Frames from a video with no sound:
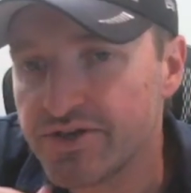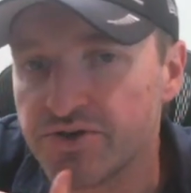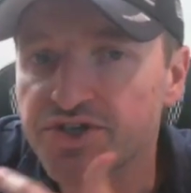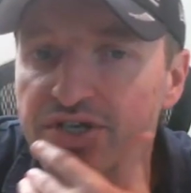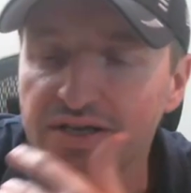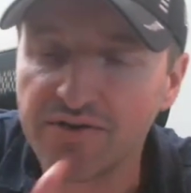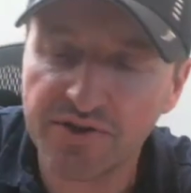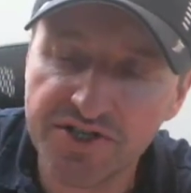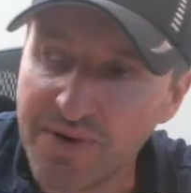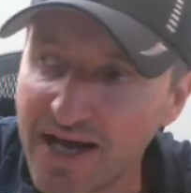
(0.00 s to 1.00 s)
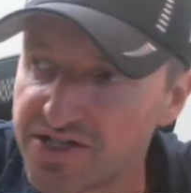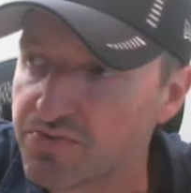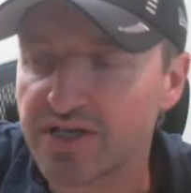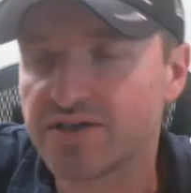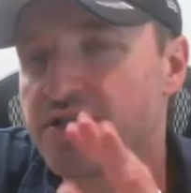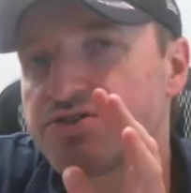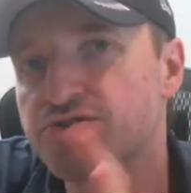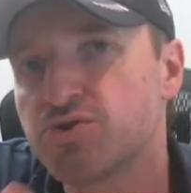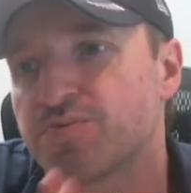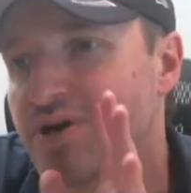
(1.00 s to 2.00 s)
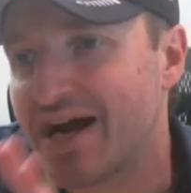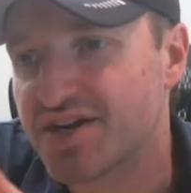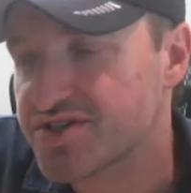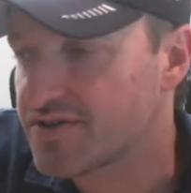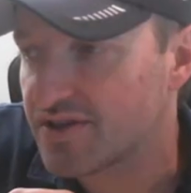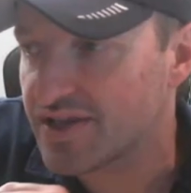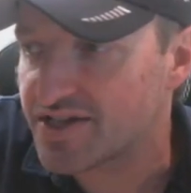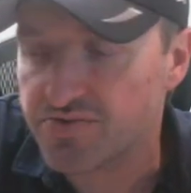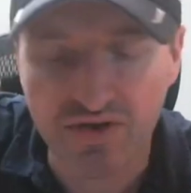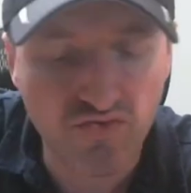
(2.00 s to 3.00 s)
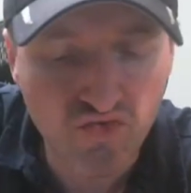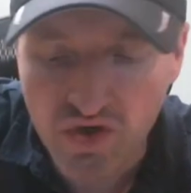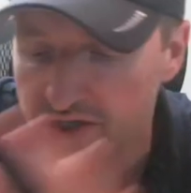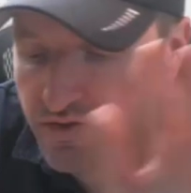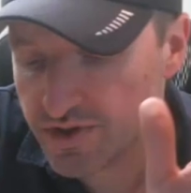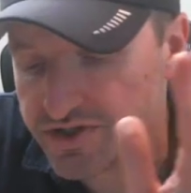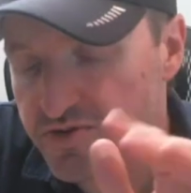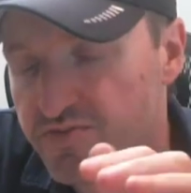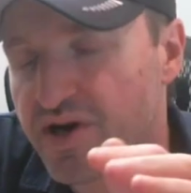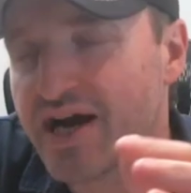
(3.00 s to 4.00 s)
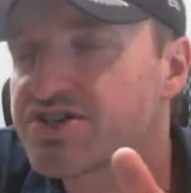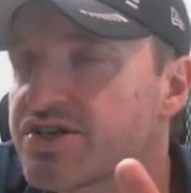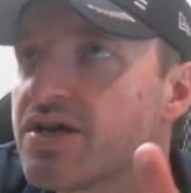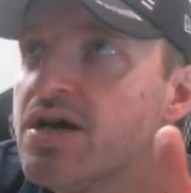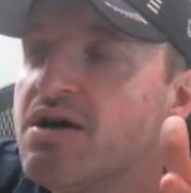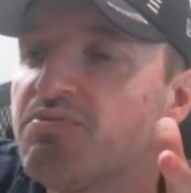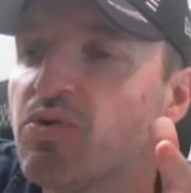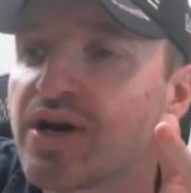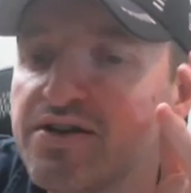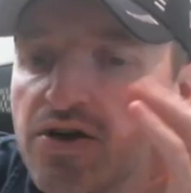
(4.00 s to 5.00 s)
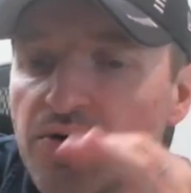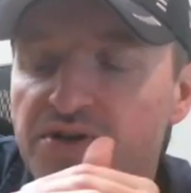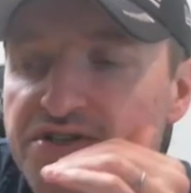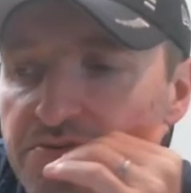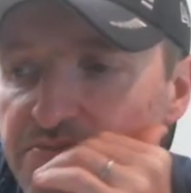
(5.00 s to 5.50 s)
and I usually, this past week, and, and super action last week, really, really super action. But what I noticed